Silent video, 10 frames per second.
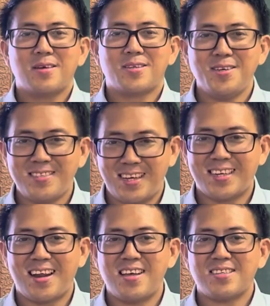Good day,
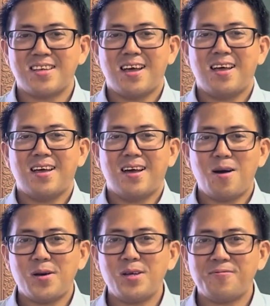class.
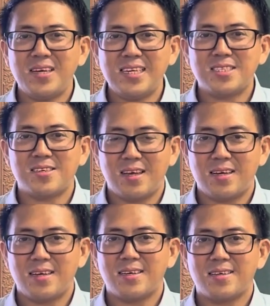How are you feeling
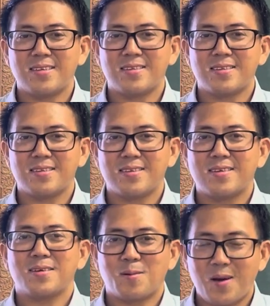today?
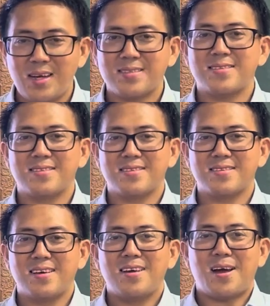Great.
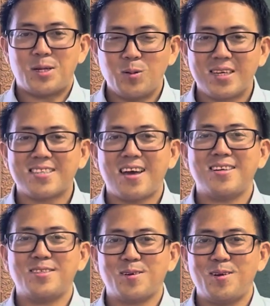Are you
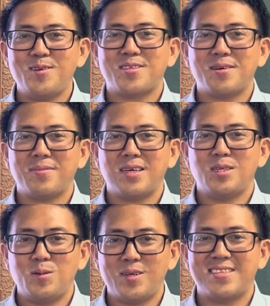excited to learn something
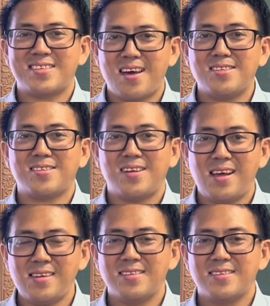new in science
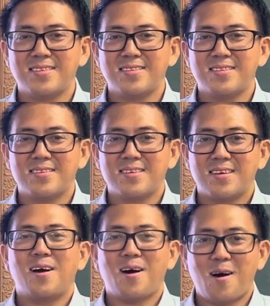today?
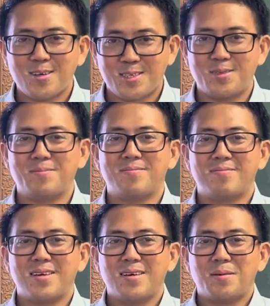Awesome.
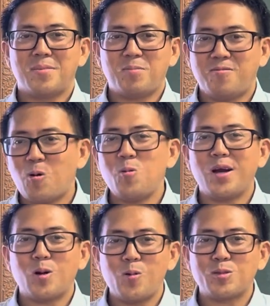But before we are
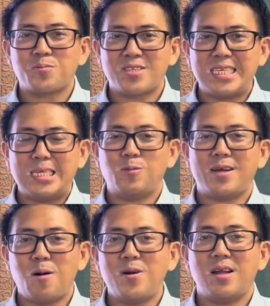going to proceed with
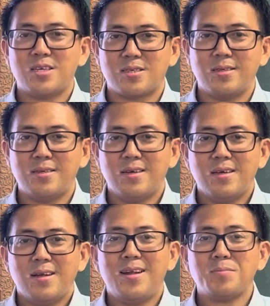our lesson,
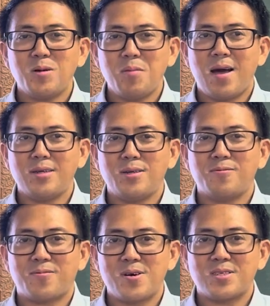let me remind you
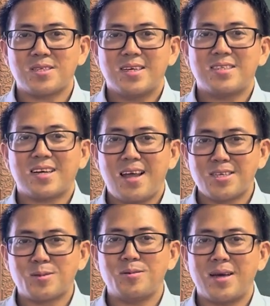first the
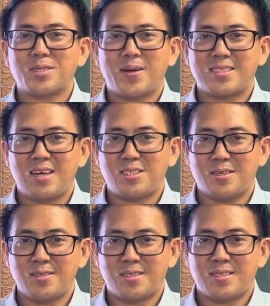classroom
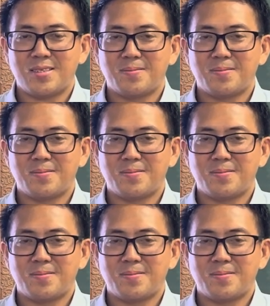expectations.